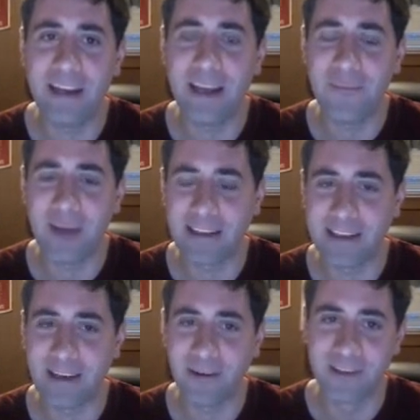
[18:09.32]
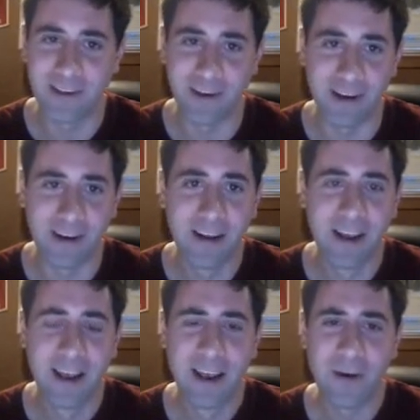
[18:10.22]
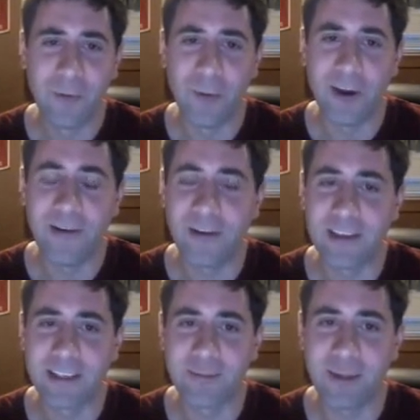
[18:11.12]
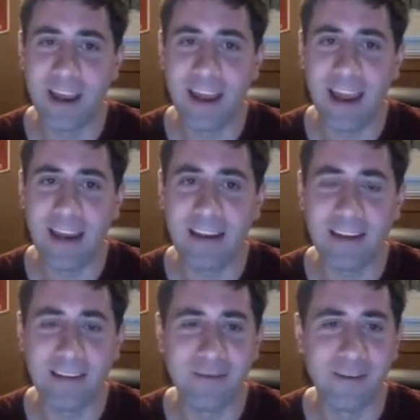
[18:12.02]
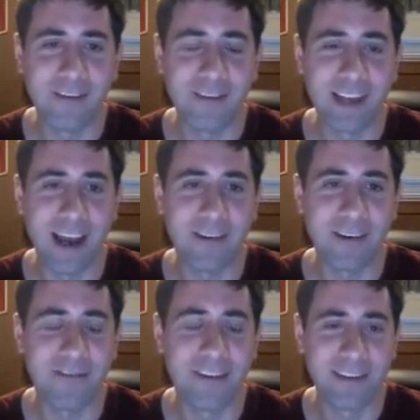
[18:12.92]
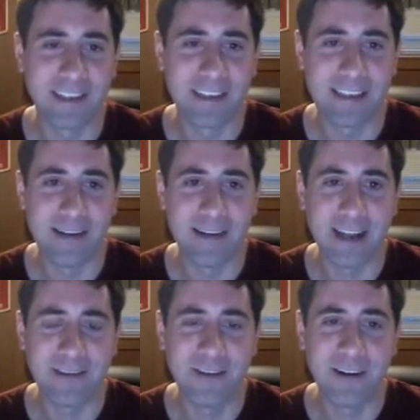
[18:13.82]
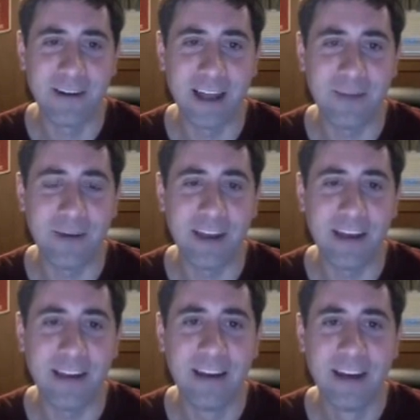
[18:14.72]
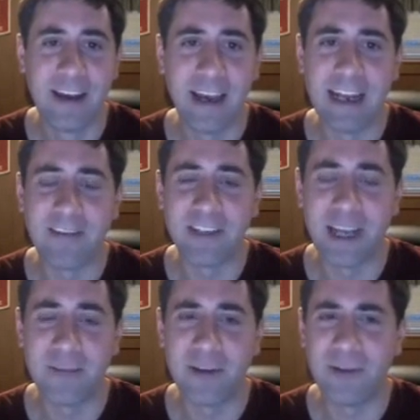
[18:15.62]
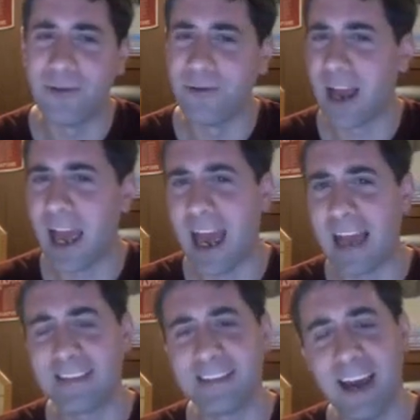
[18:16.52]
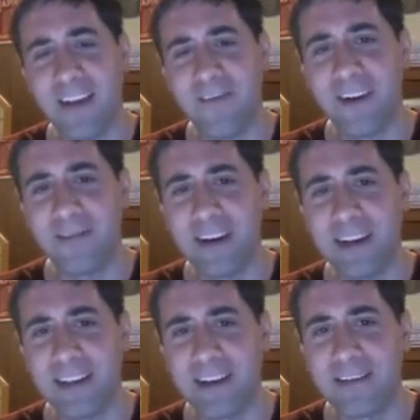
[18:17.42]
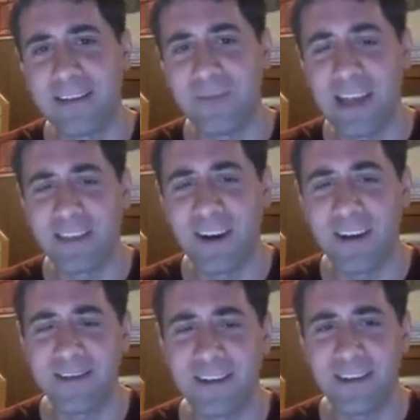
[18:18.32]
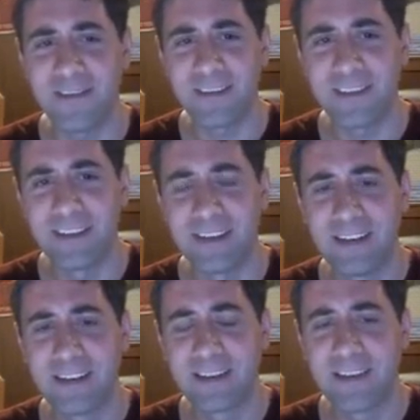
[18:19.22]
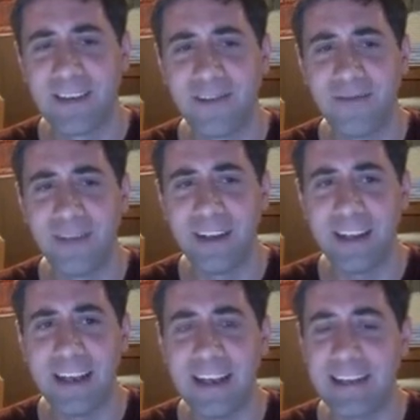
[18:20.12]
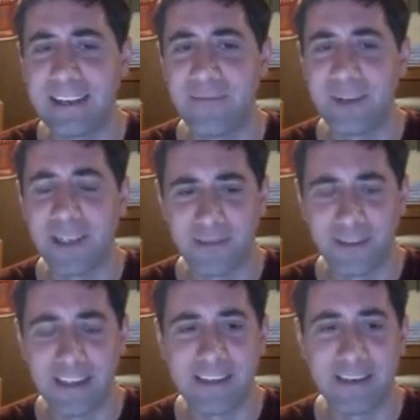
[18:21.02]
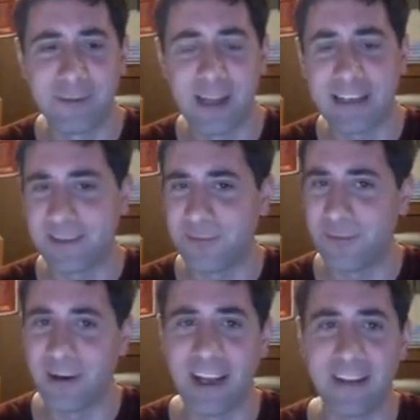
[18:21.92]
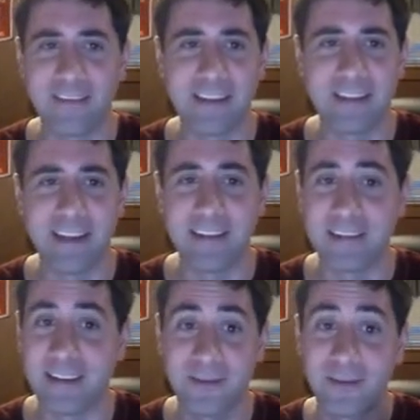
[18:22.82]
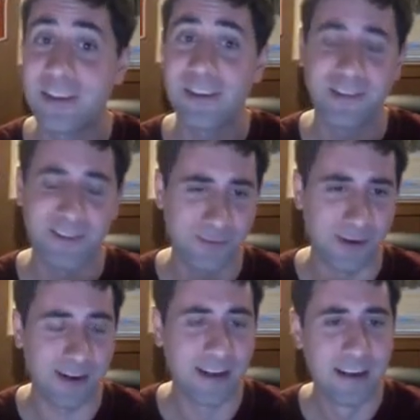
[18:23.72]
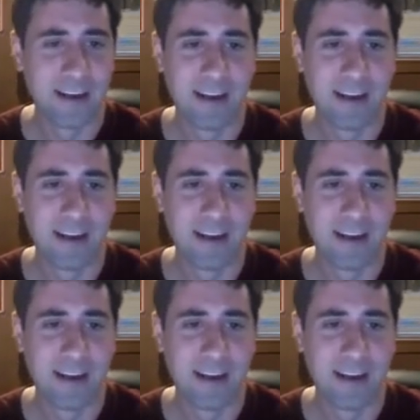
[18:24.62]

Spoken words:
to get back to the old Sona when you could just play Annie or Zyra or Fiddlesticks and get 200 AP and have a champion who hasn't had their ratios and base values nerfed? So there really isn't much of a reason to play a support after these changes, a traditional support,